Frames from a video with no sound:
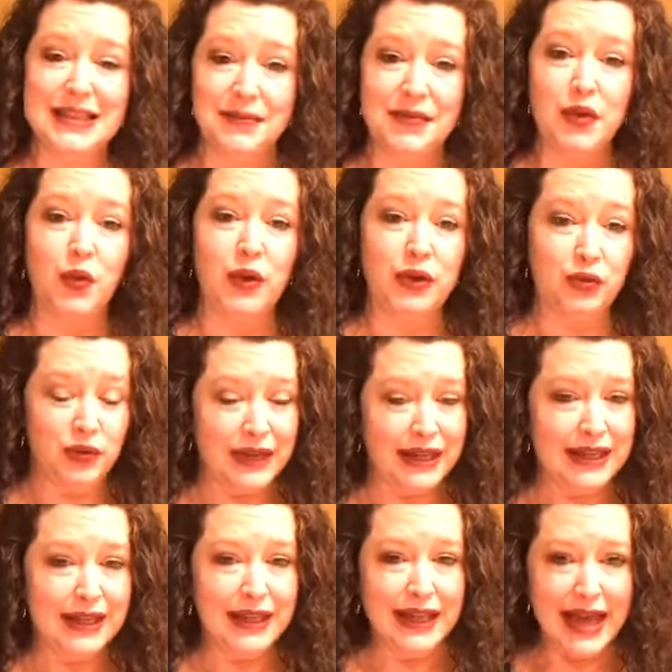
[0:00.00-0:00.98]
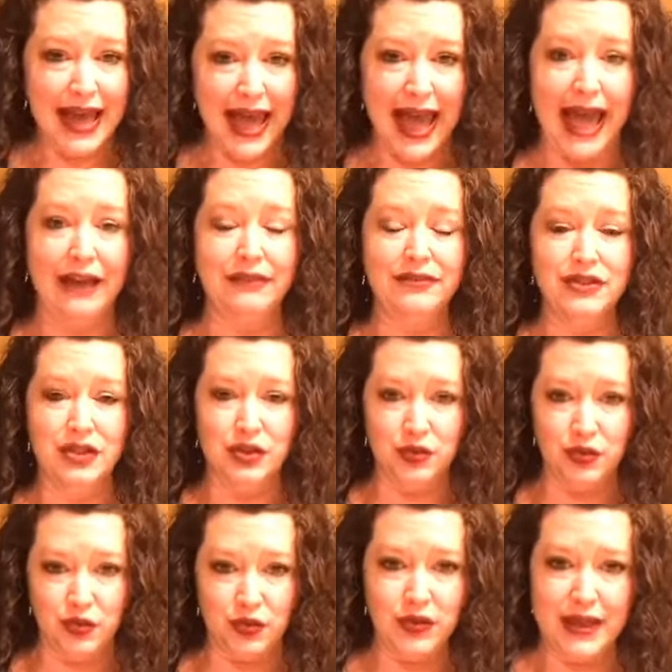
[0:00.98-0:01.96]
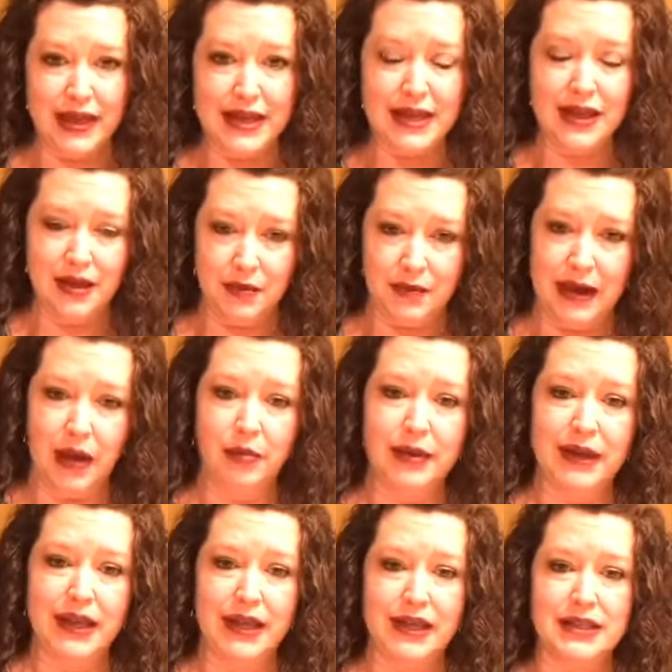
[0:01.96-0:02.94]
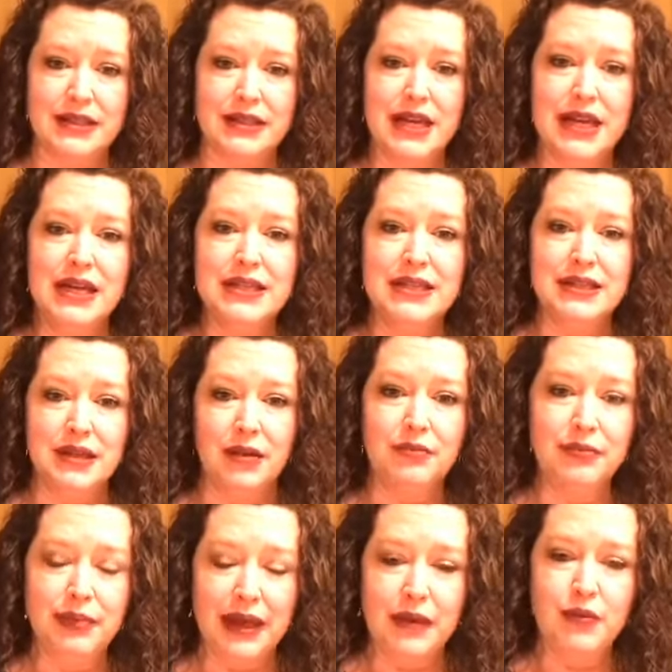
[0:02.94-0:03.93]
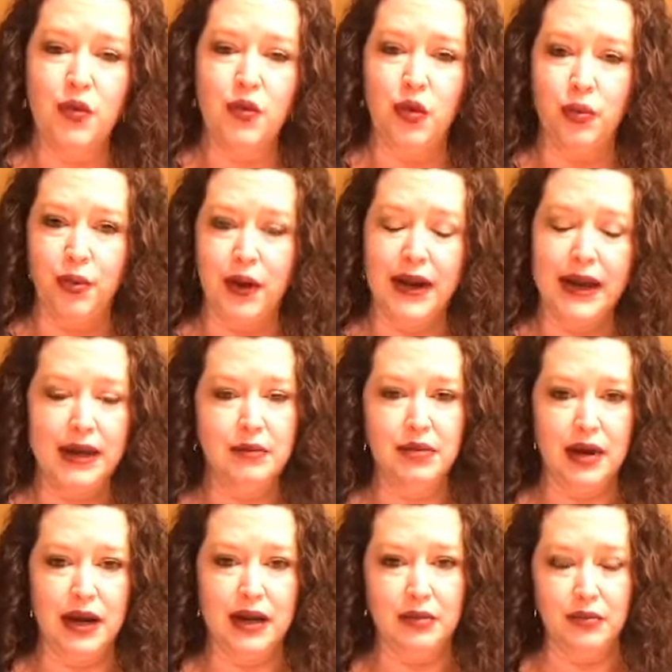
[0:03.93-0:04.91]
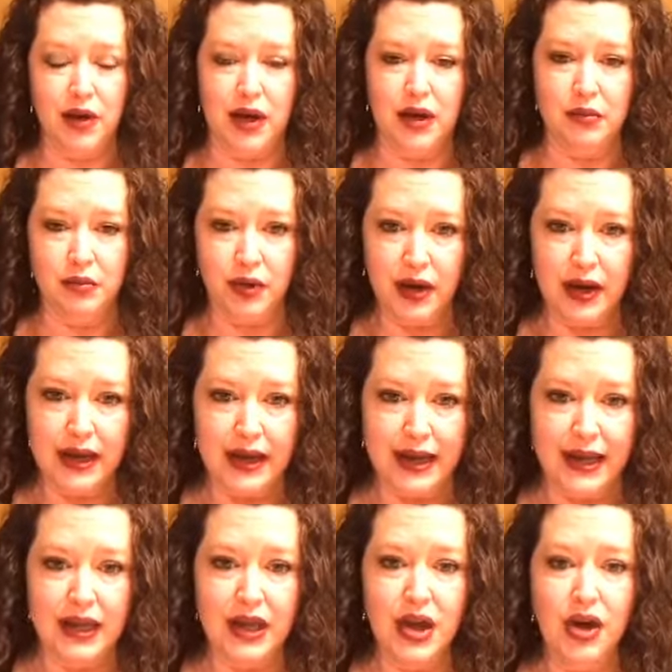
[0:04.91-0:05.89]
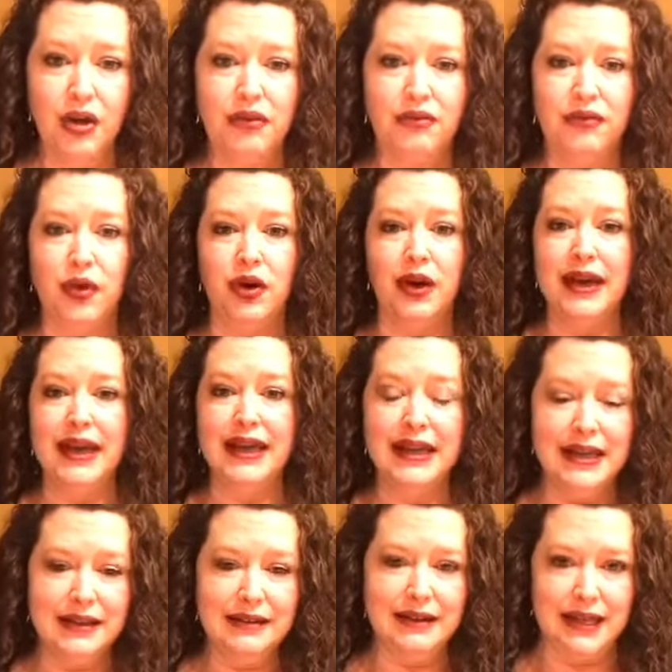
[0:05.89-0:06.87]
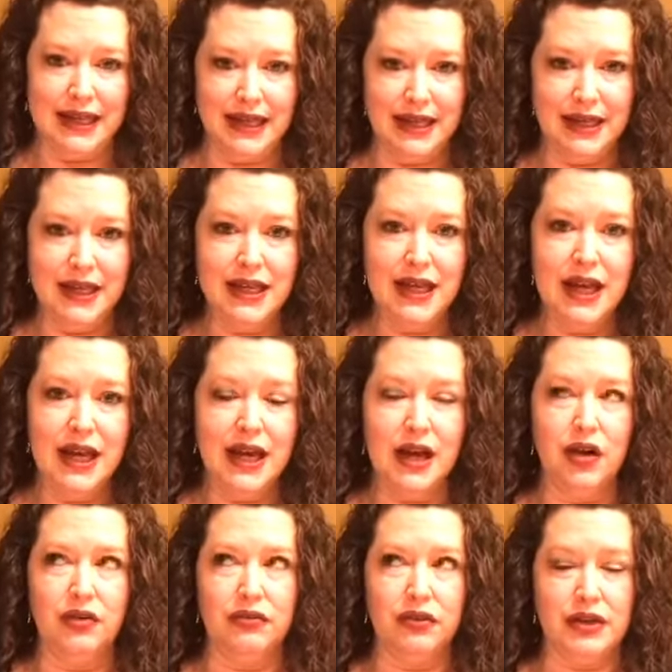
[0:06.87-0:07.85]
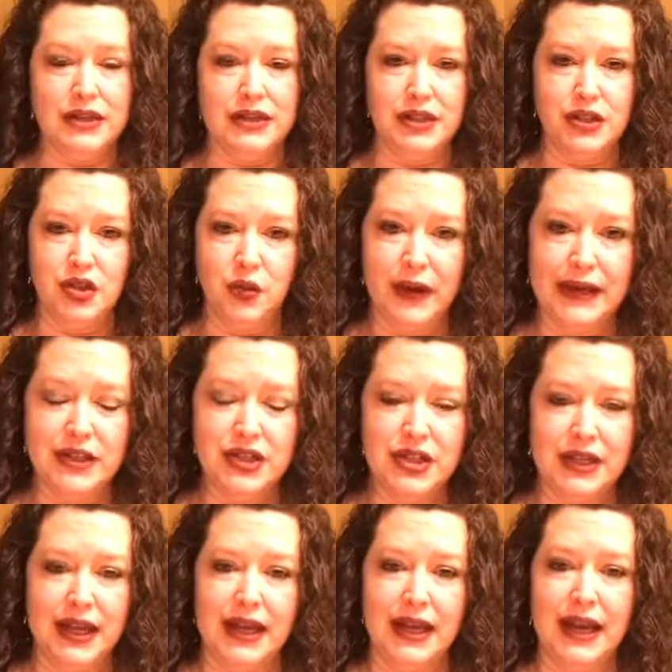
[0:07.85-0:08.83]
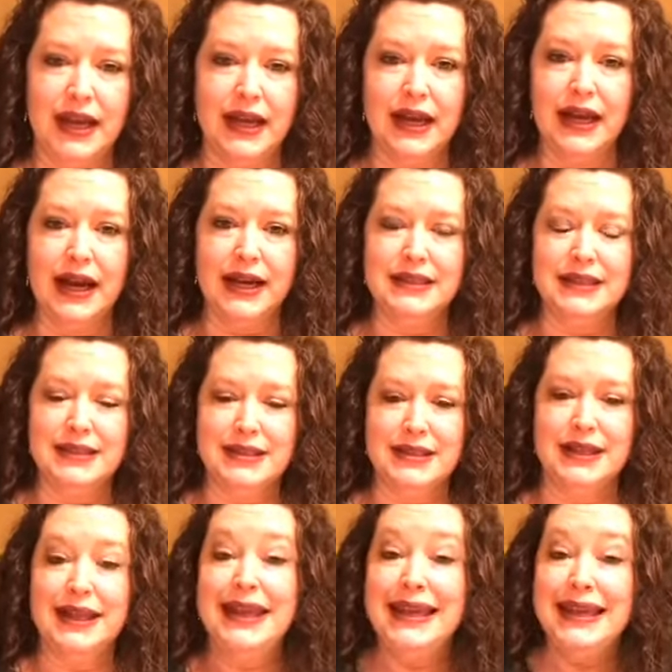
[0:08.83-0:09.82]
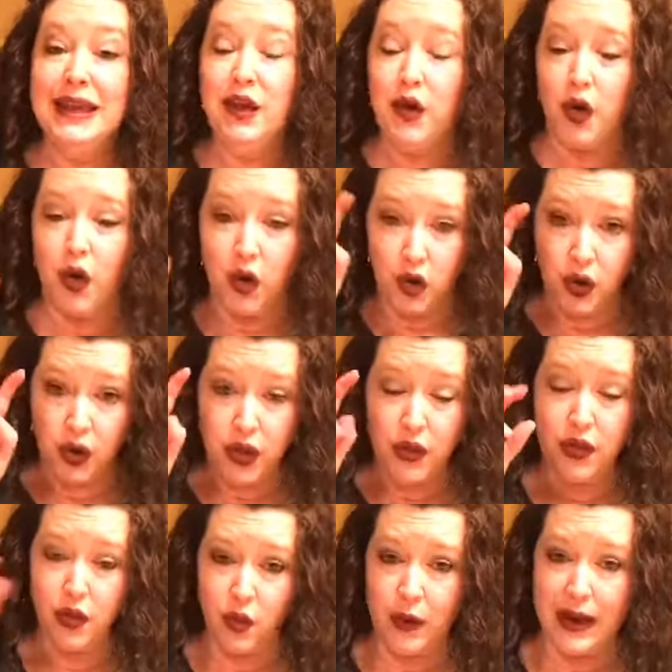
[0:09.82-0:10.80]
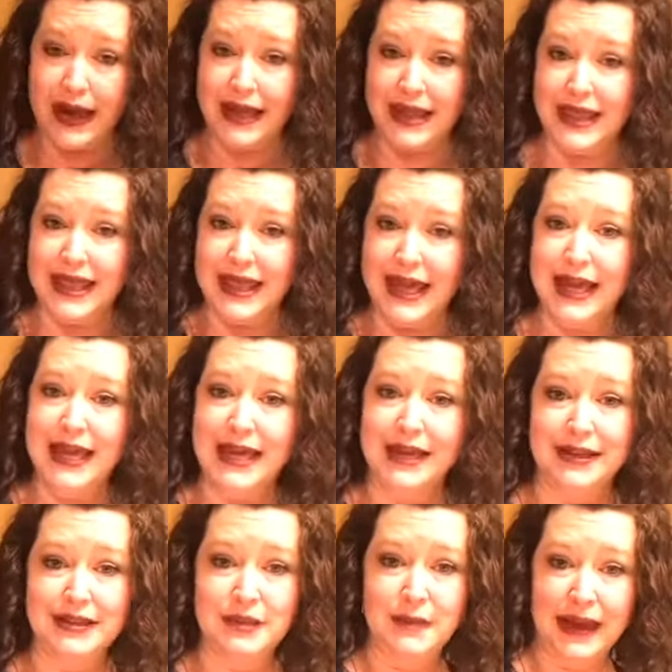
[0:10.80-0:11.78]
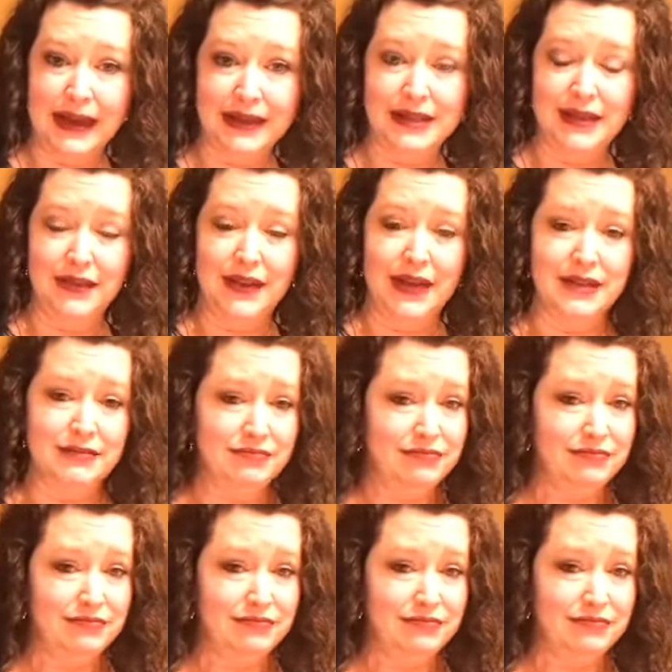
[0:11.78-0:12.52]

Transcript: something we really have to think about because some people will pray and pray and pray and pray for healing over a situation and God doesn't heal the way they expect and they